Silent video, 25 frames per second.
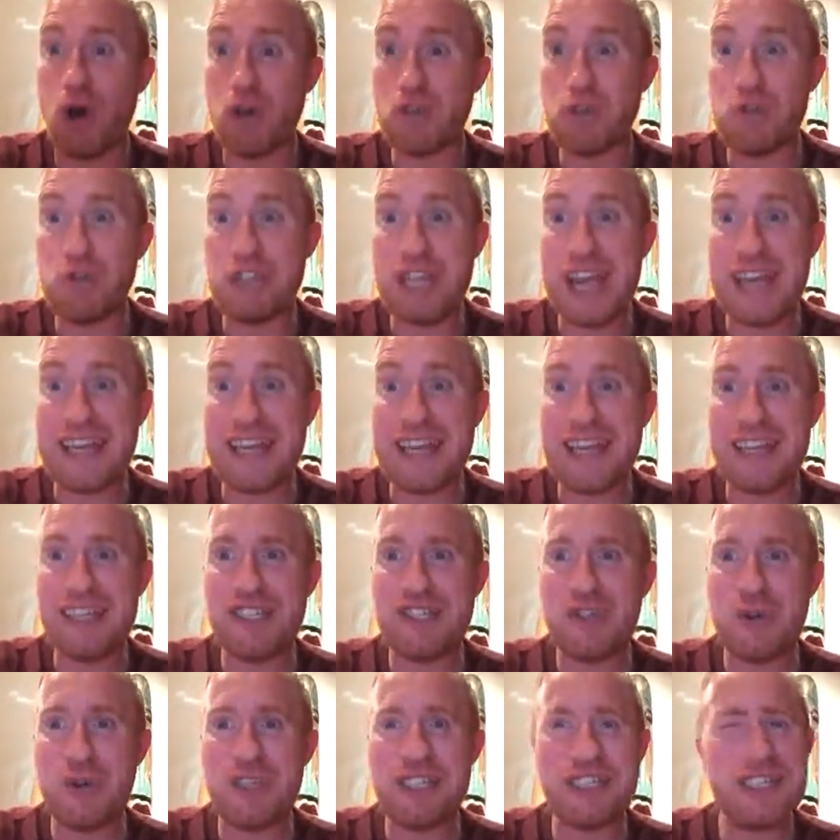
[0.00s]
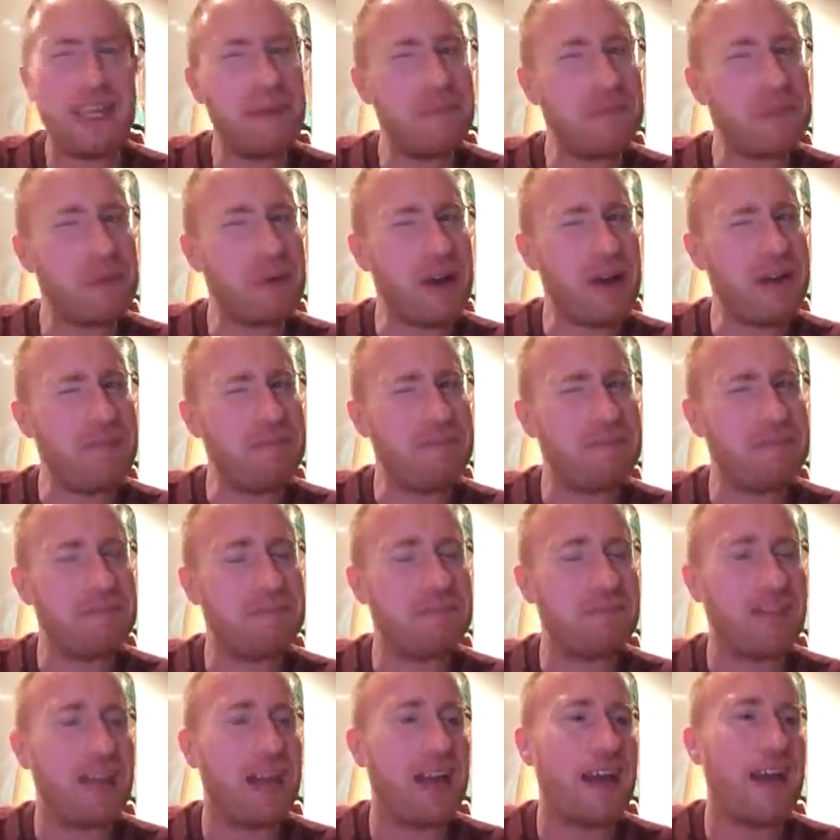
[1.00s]
Also, JD has joined the team as well
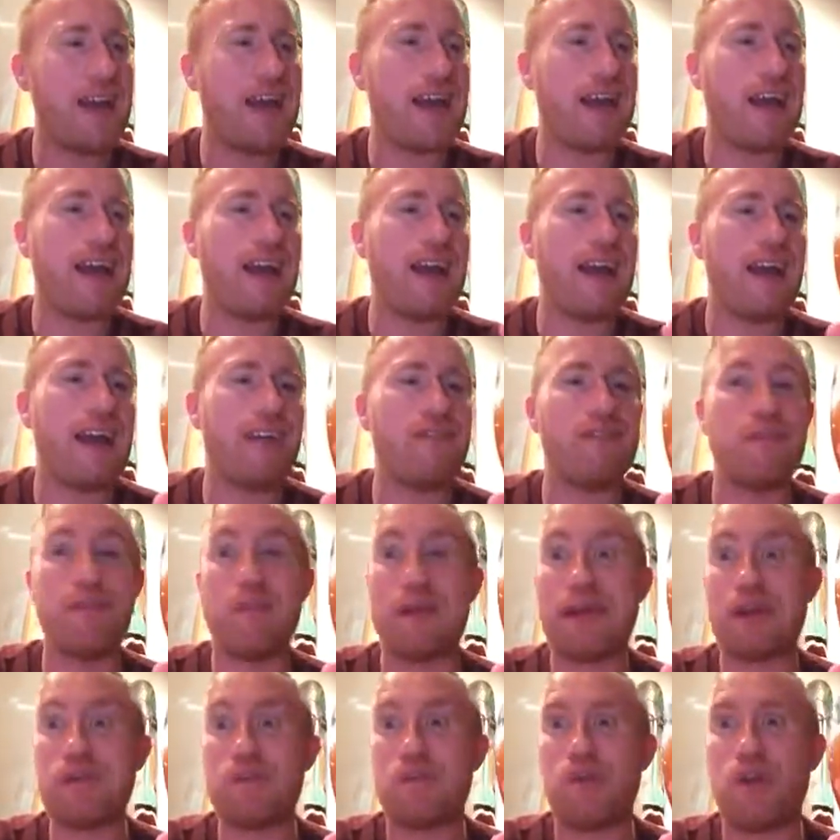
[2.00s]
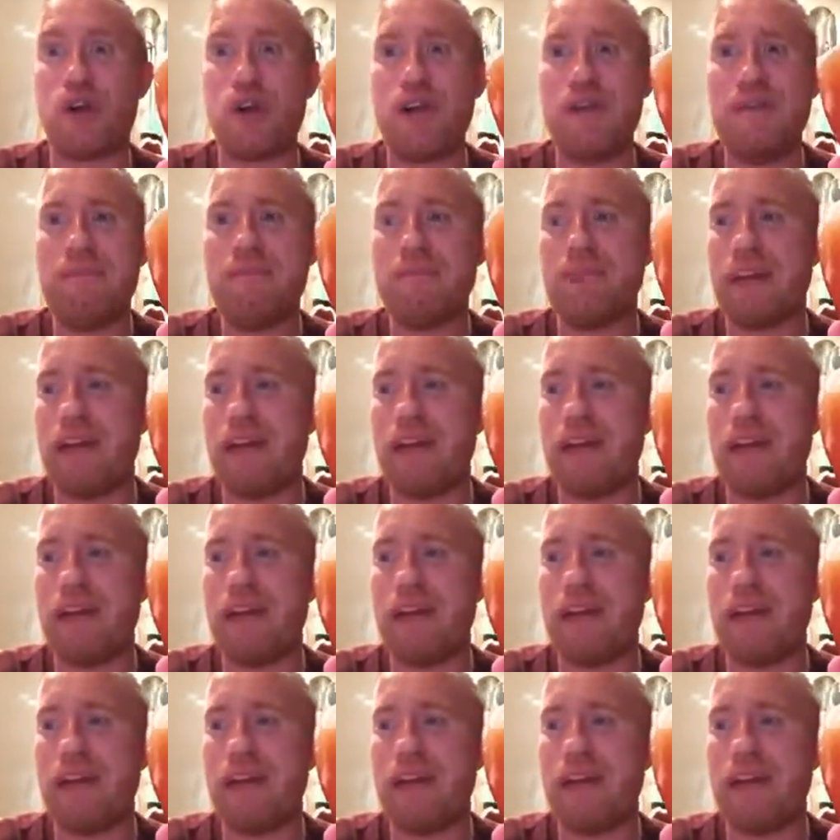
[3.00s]
from Bingham's Brewery,